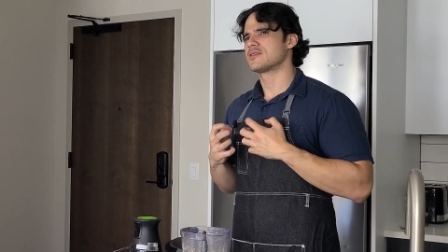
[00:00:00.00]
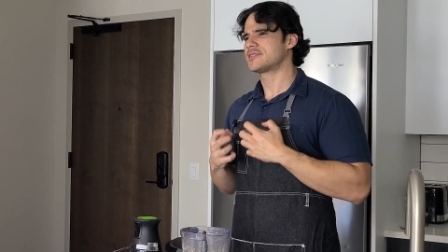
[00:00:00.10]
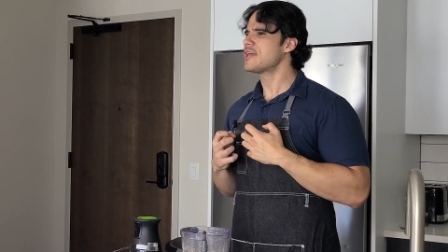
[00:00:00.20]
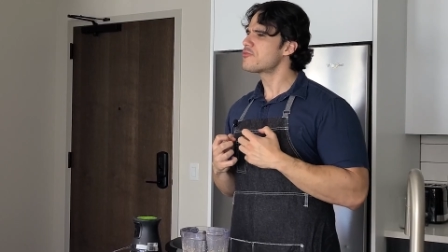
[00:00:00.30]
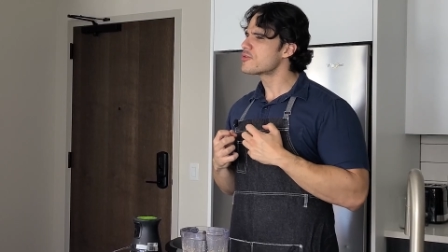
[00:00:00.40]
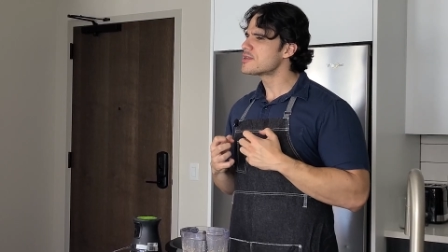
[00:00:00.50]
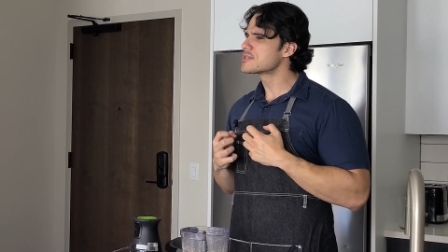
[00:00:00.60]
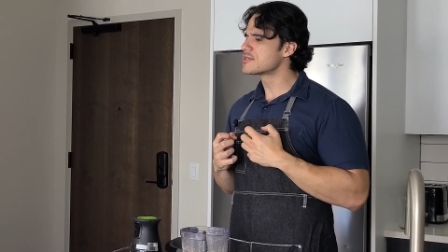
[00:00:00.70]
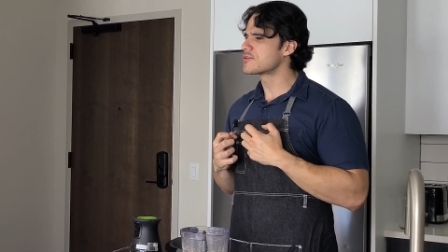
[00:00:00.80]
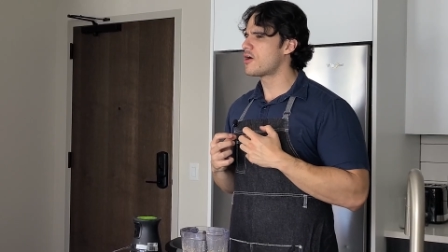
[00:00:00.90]

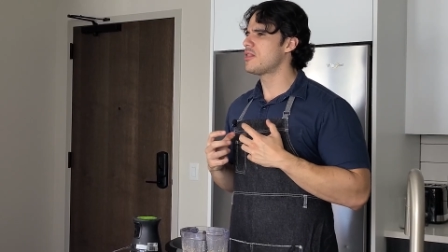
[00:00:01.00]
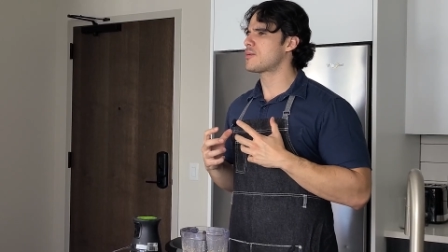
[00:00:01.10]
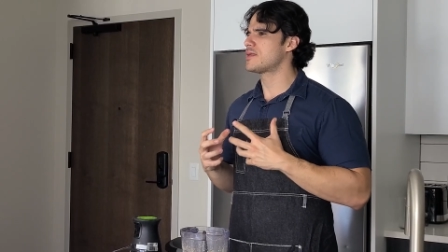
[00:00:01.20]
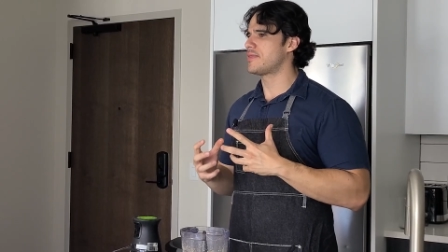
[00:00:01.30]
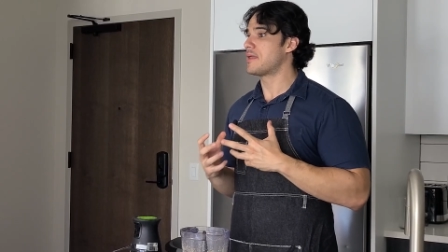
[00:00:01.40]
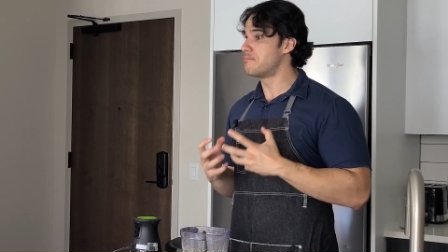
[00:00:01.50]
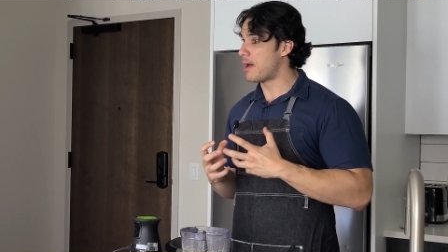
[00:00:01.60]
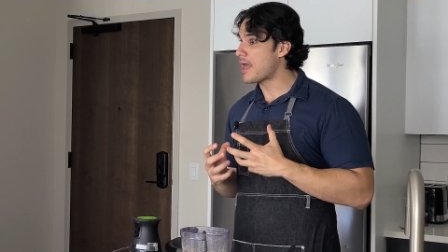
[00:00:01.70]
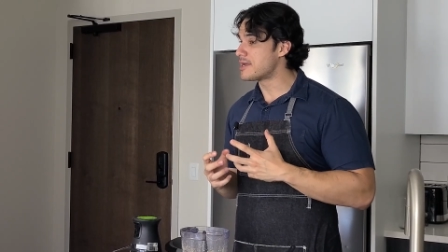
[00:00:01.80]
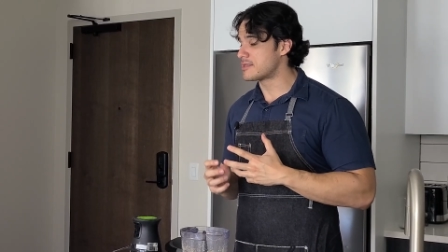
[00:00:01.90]
savoriness of garlic without that
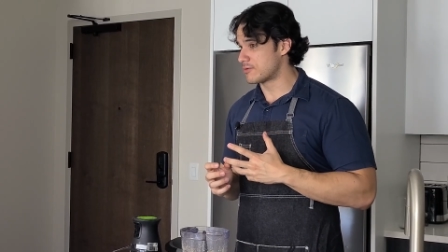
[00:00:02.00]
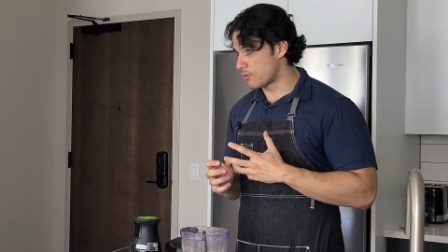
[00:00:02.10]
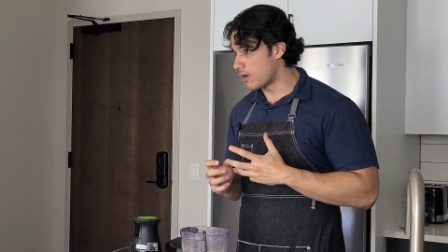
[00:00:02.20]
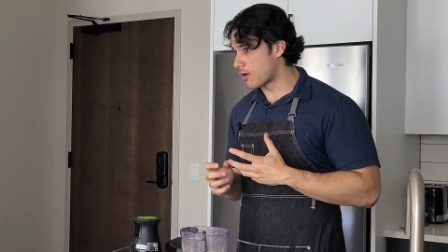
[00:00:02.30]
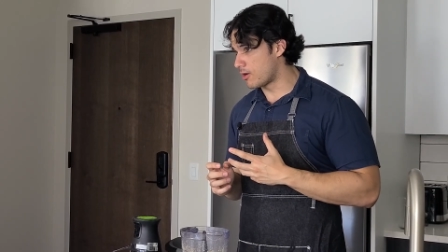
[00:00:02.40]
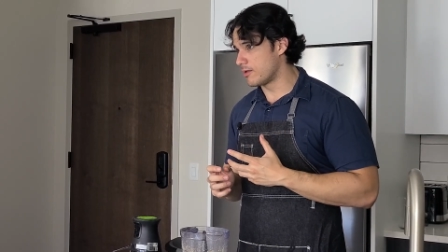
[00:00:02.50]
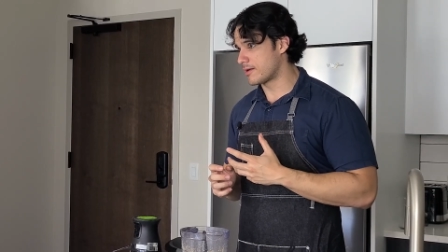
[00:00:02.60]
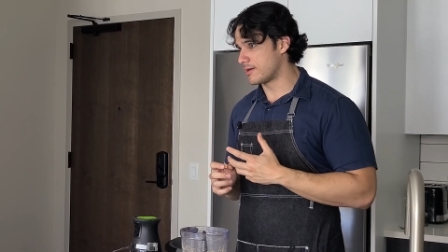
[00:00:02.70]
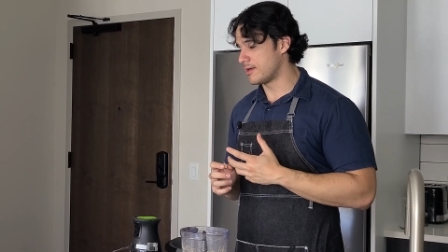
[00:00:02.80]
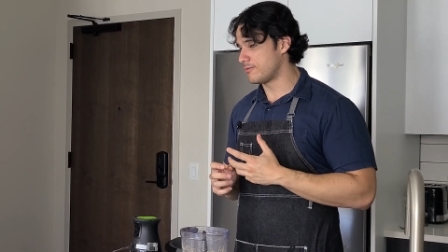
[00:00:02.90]
bite that raw
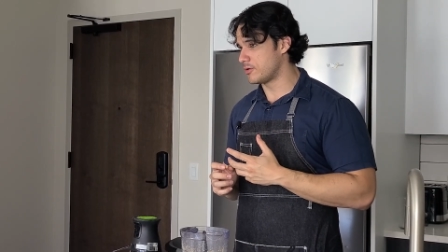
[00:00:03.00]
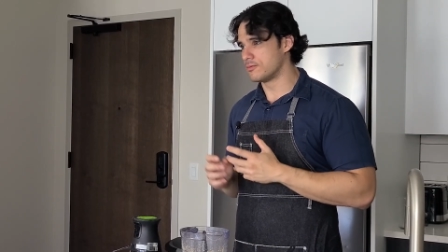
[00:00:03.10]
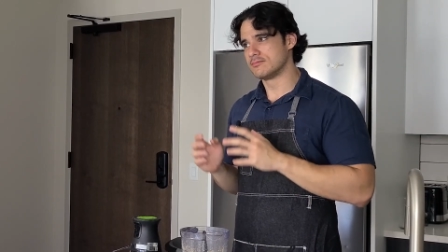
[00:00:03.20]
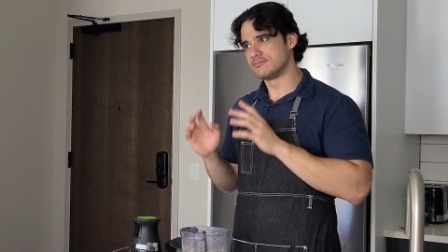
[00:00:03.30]
garlic can give you.